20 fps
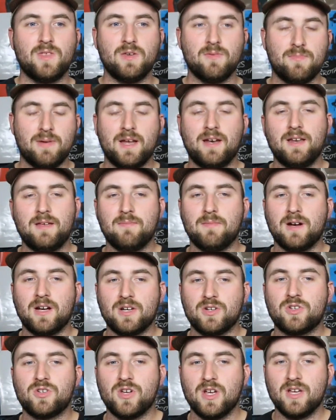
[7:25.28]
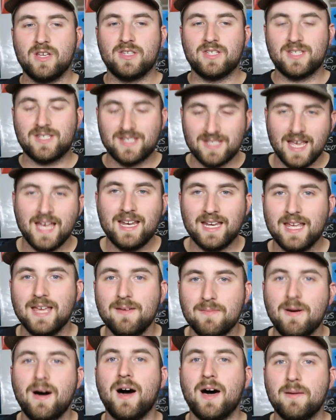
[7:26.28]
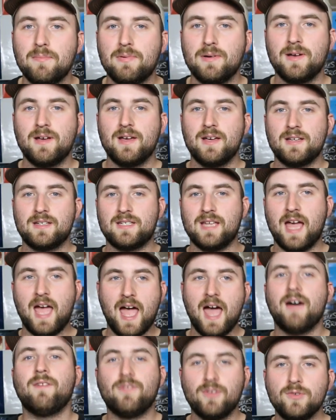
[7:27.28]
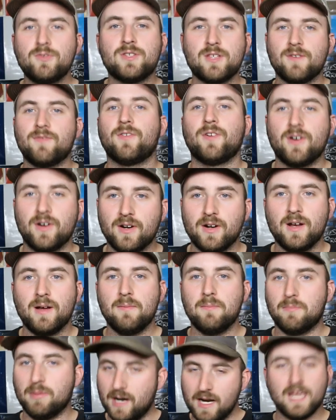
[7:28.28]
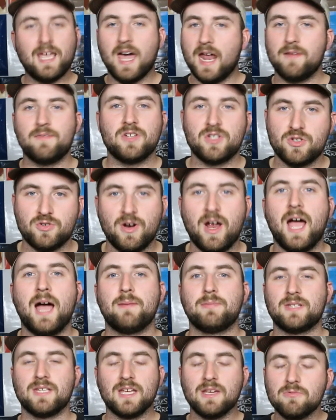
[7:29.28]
you pretty much set him up to have Lucifer break out of his traps.